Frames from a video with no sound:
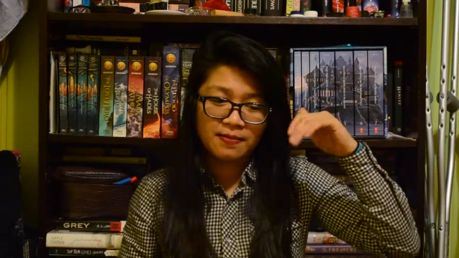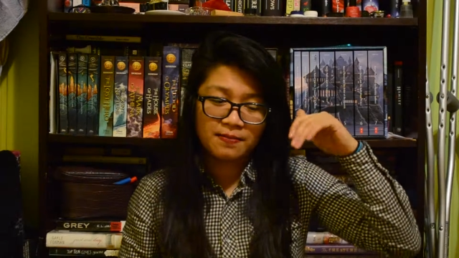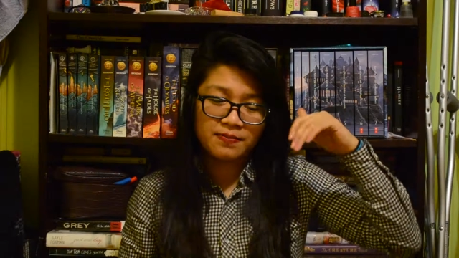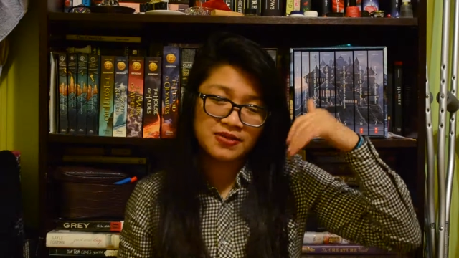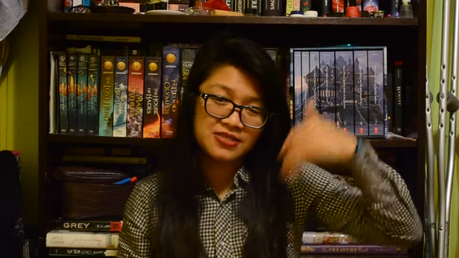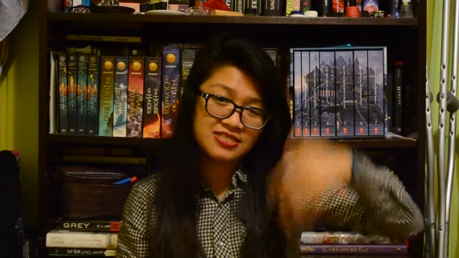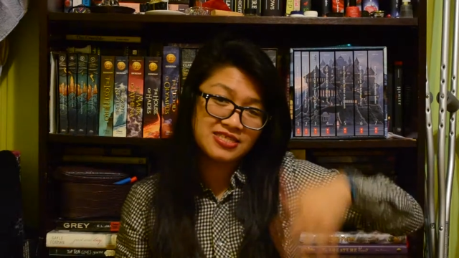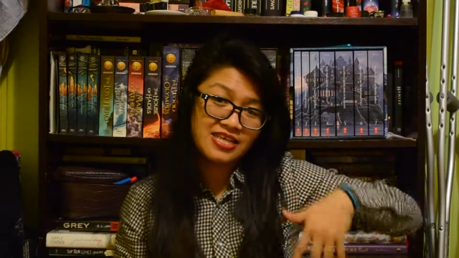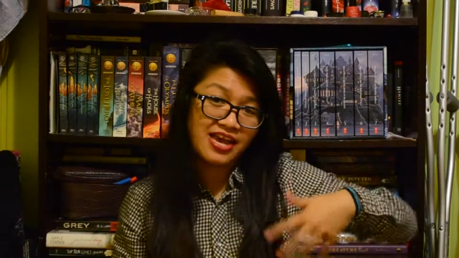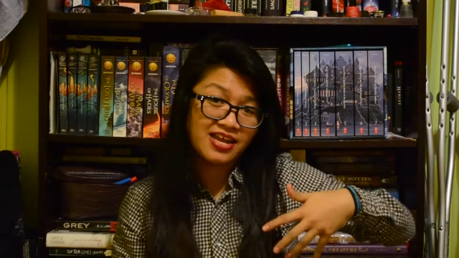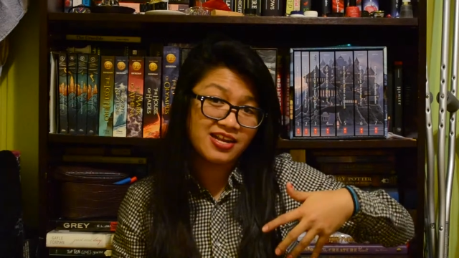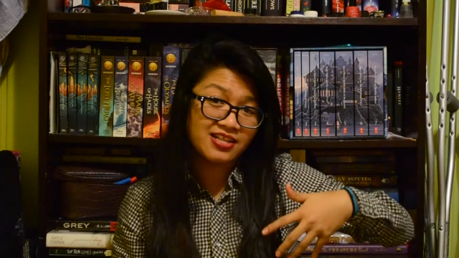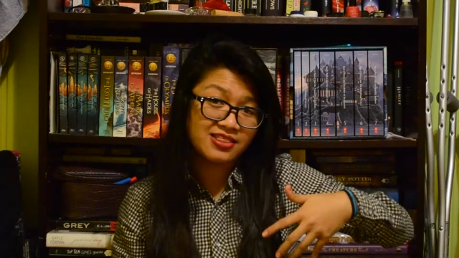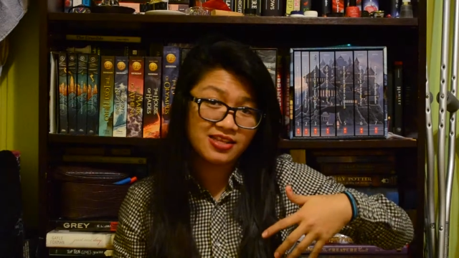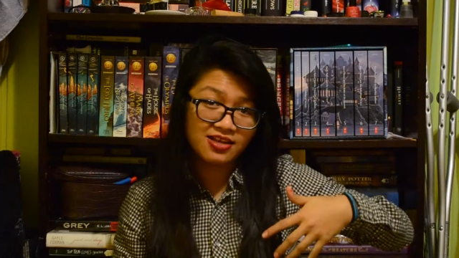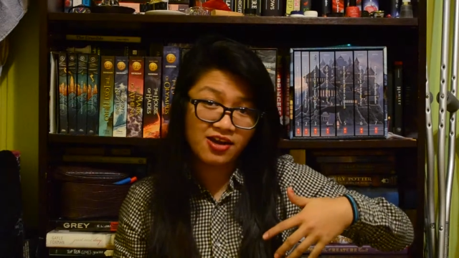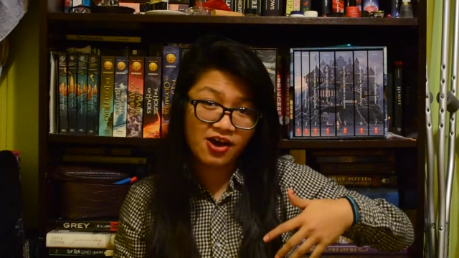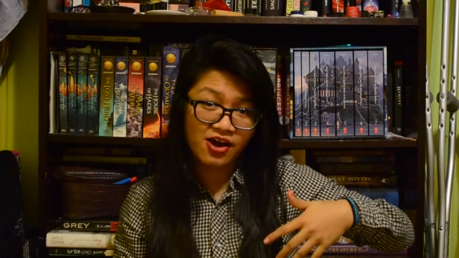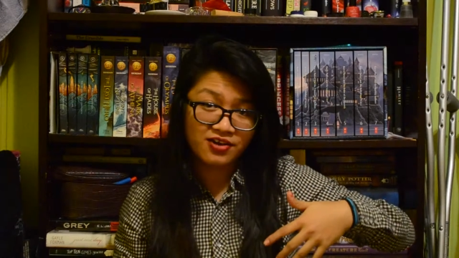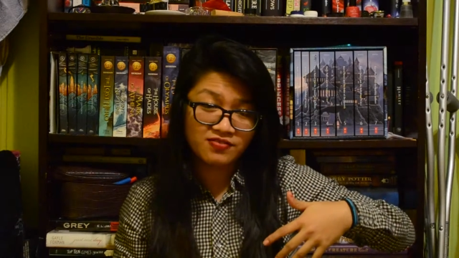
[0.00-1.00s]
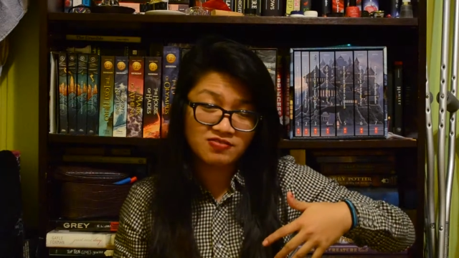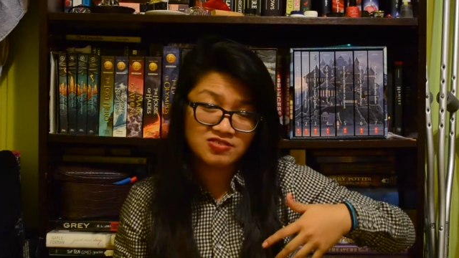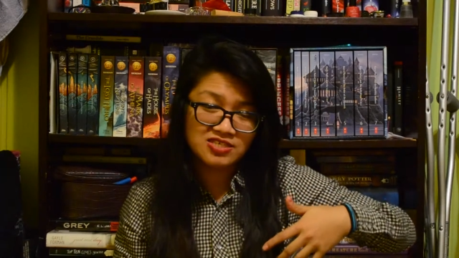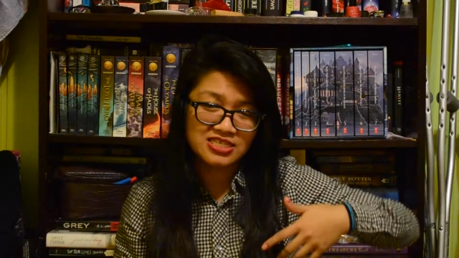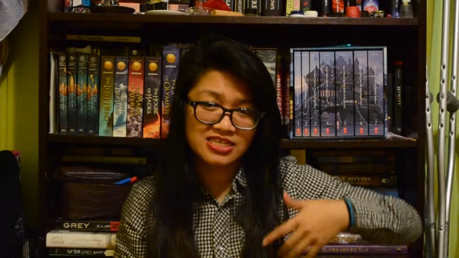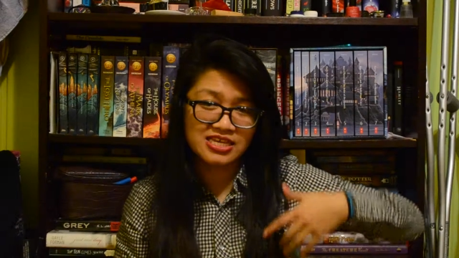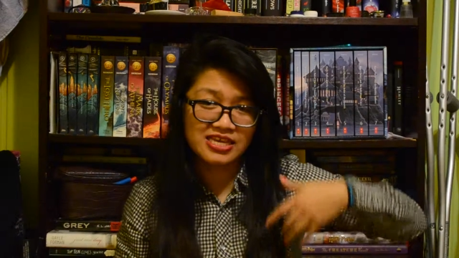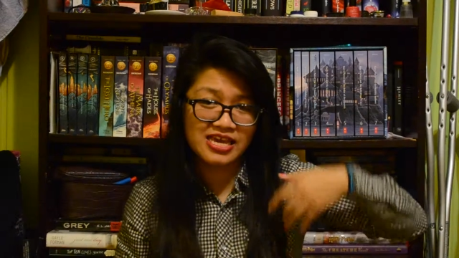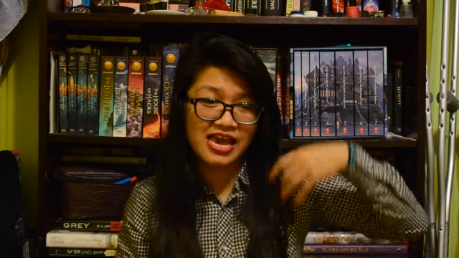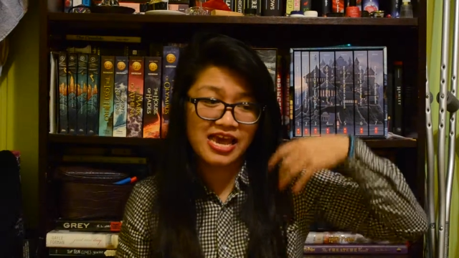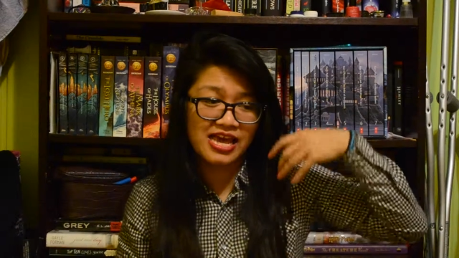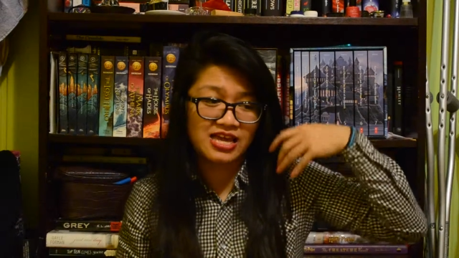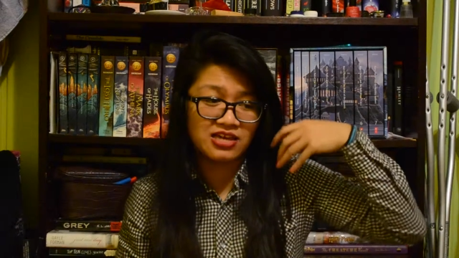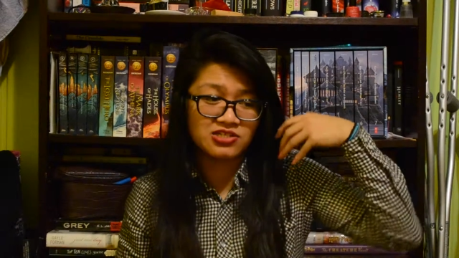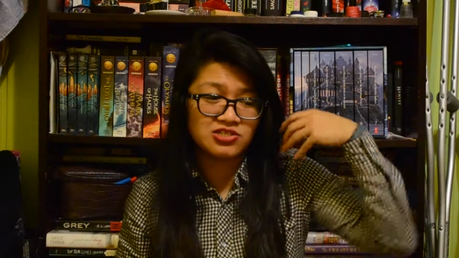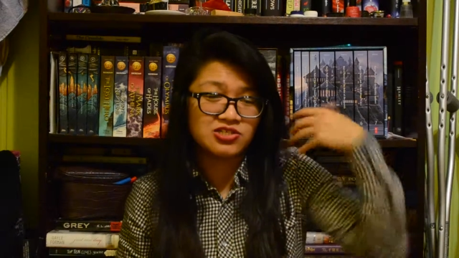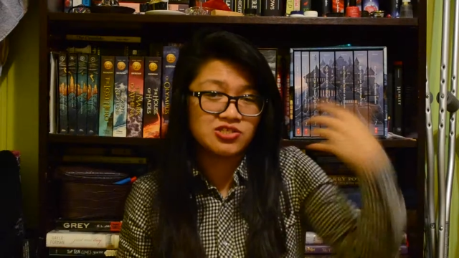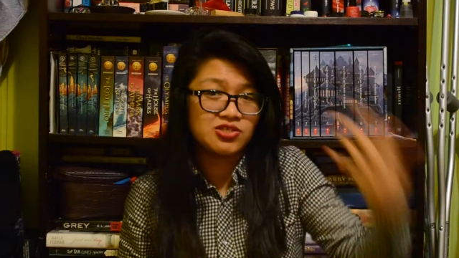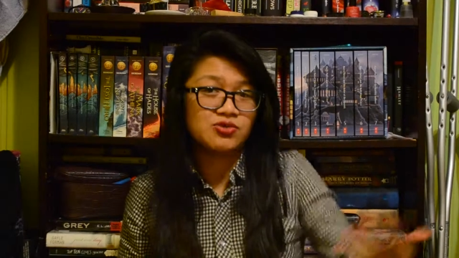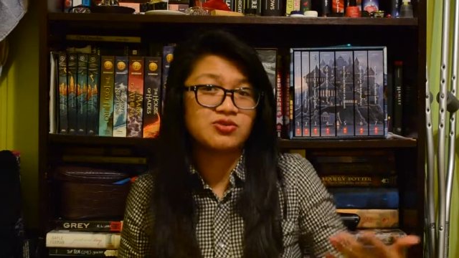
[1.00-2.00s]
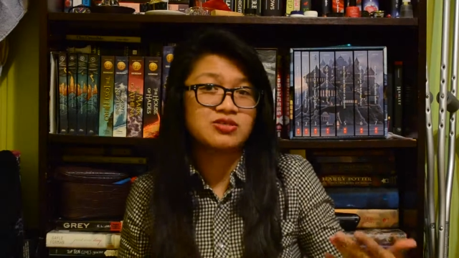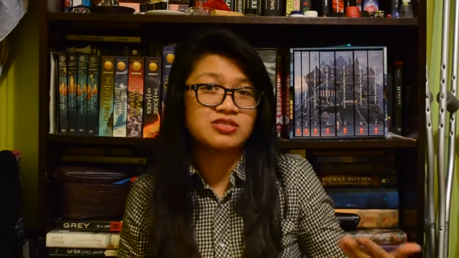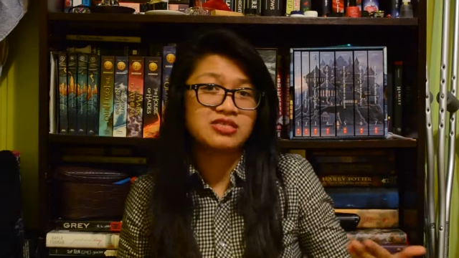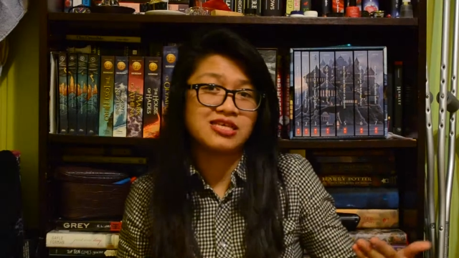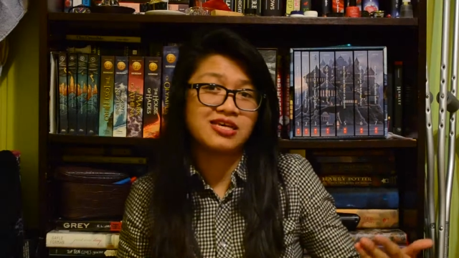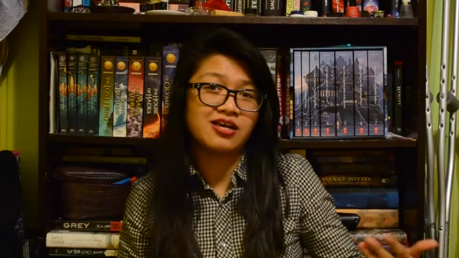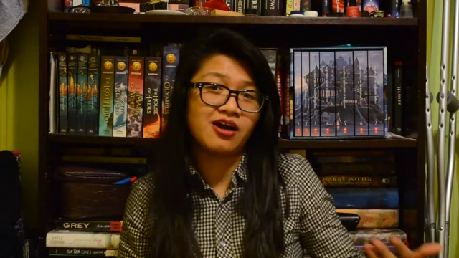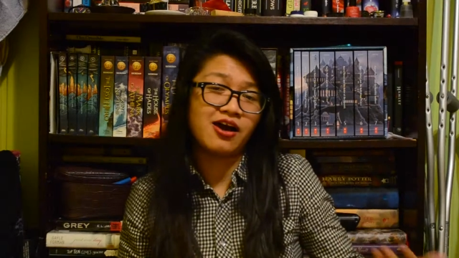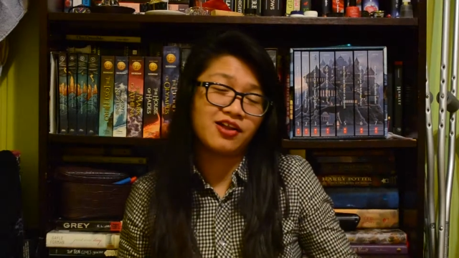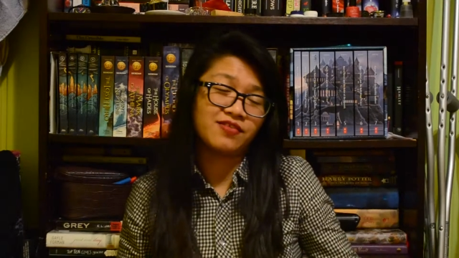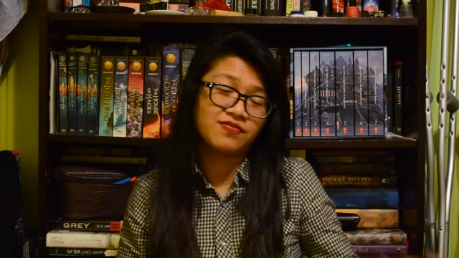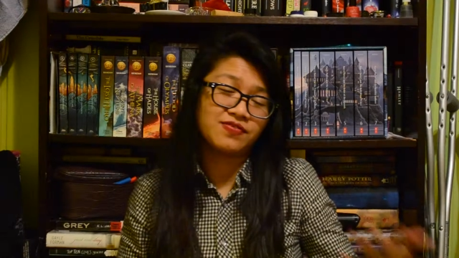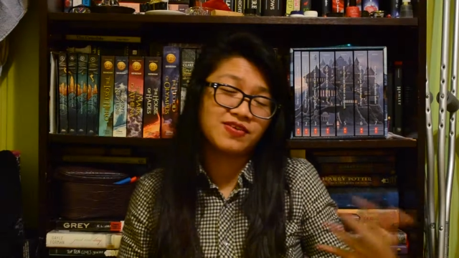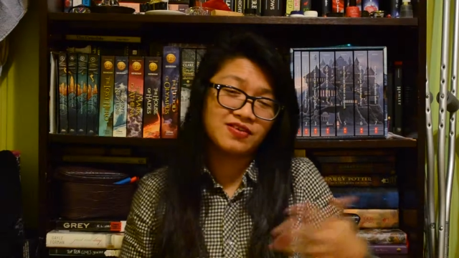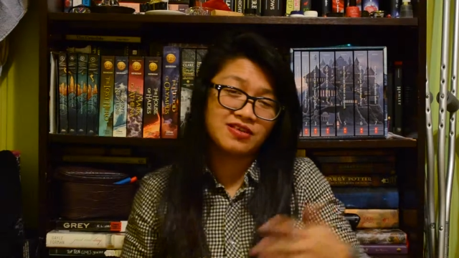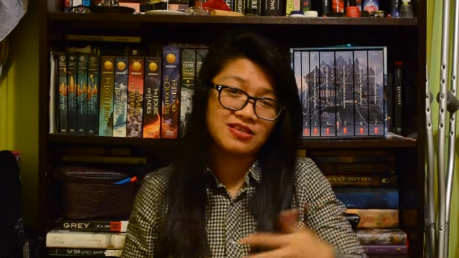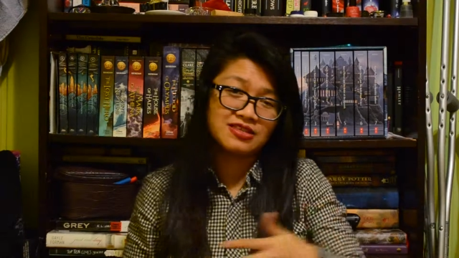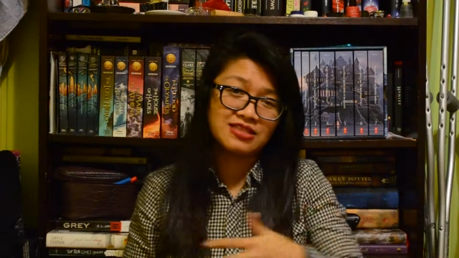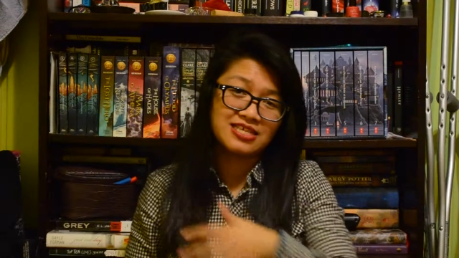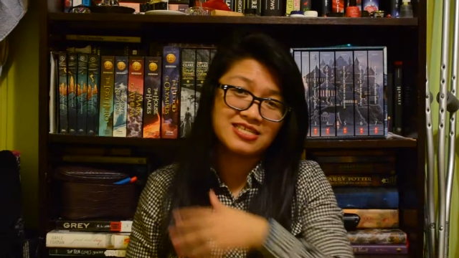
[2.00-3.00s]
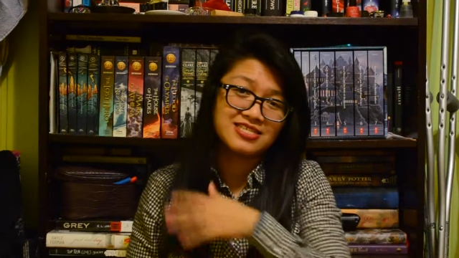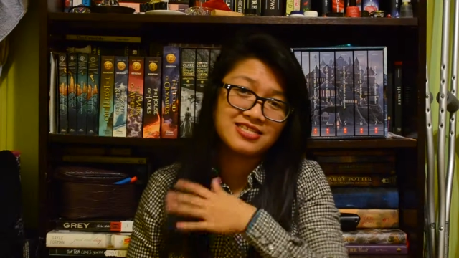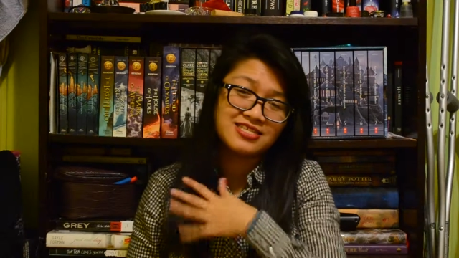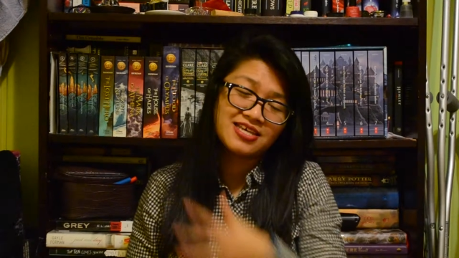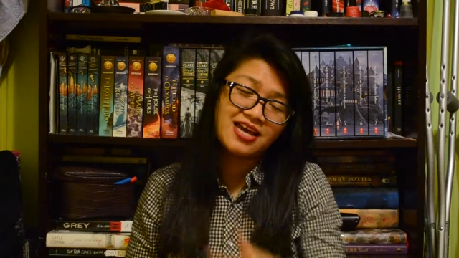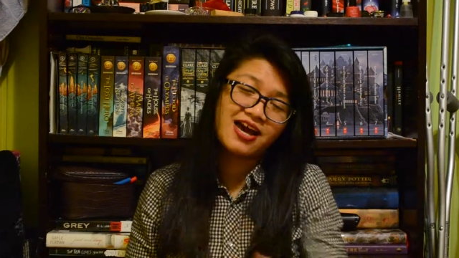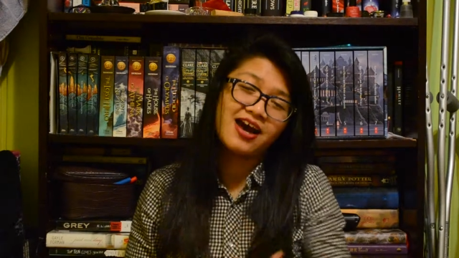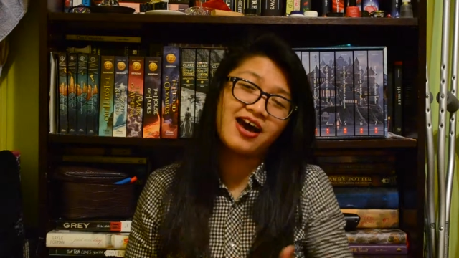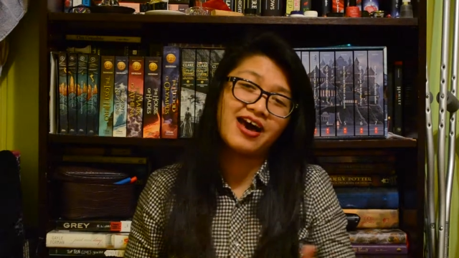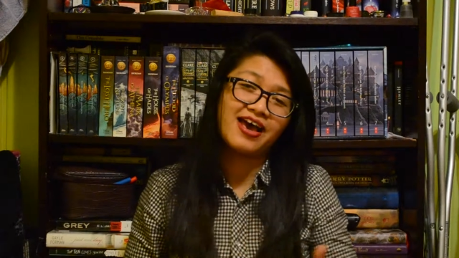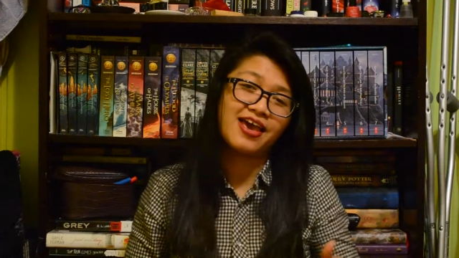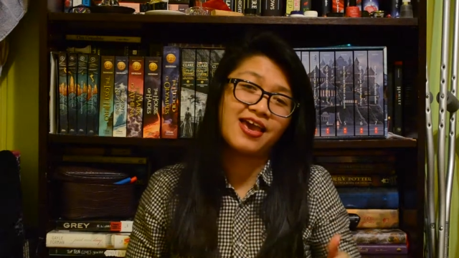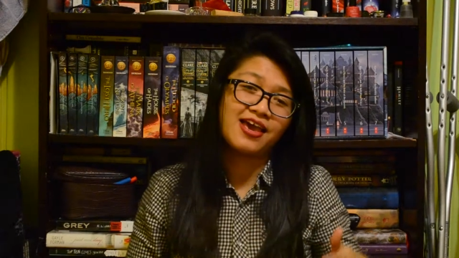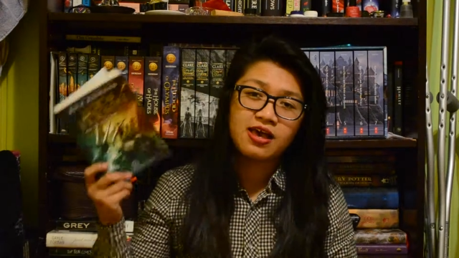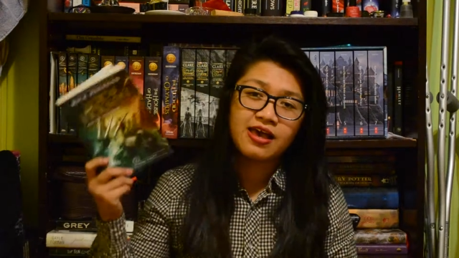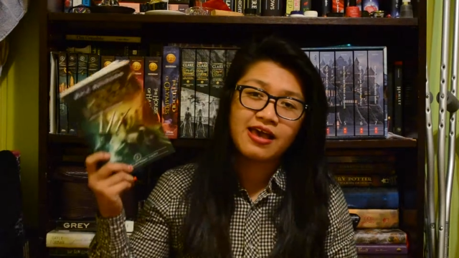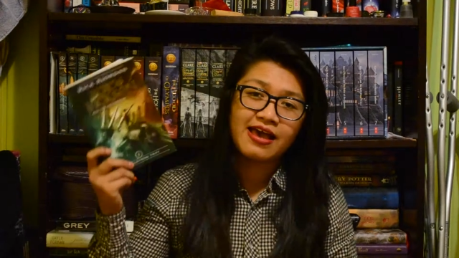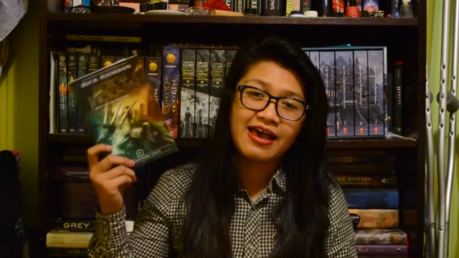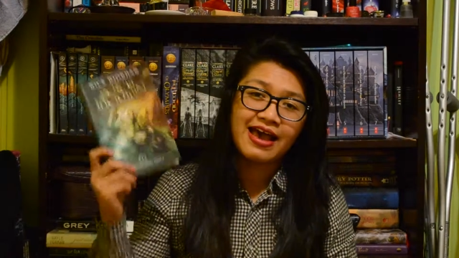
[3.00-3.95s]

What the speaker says: Poseidon, the god of sea, and Zeus, the god of the sky.